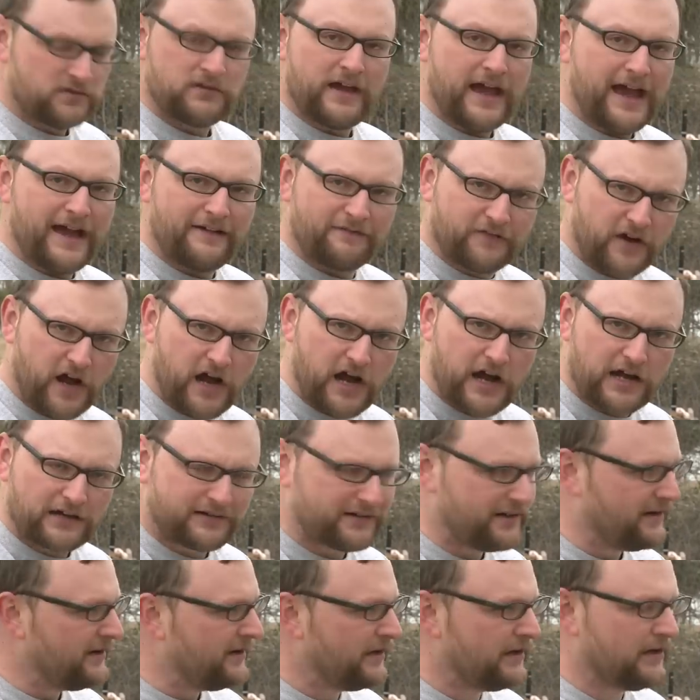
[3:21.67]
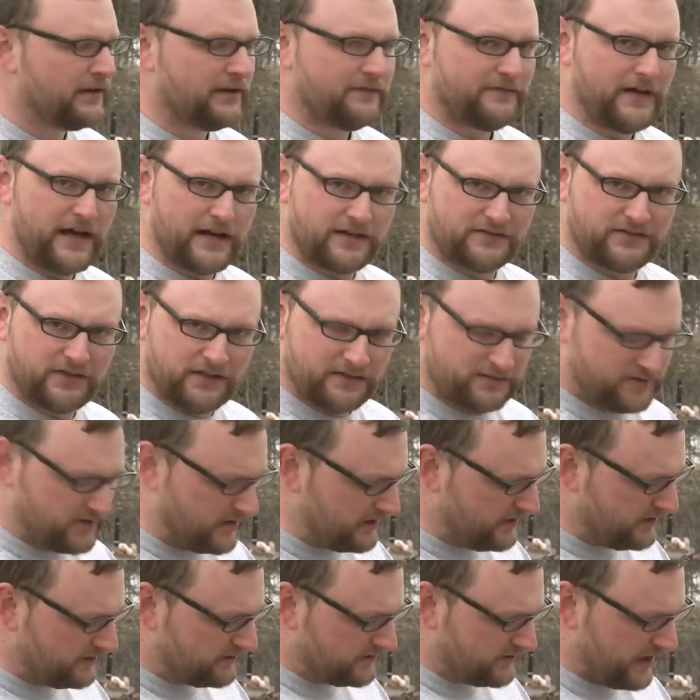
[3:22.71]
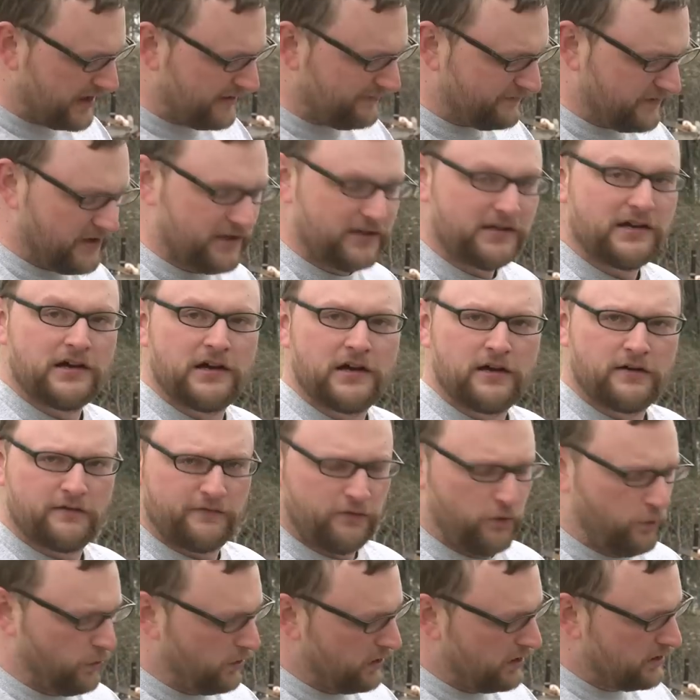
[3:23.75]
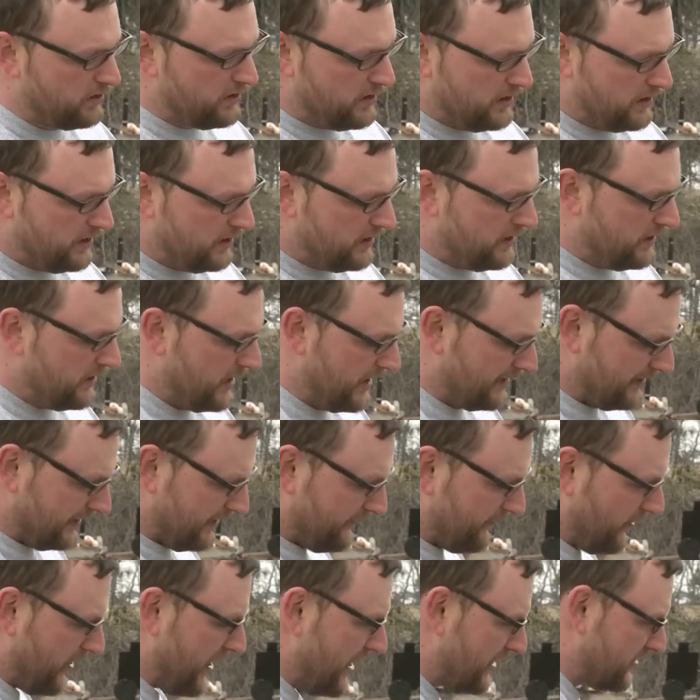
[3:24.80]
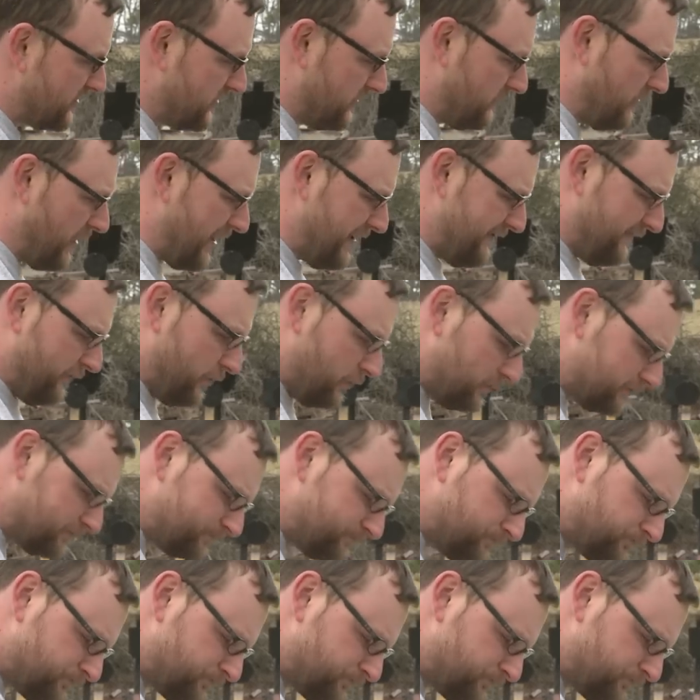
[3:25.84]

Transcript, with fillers: Half cock, that is the intended safety for a lever action rifle.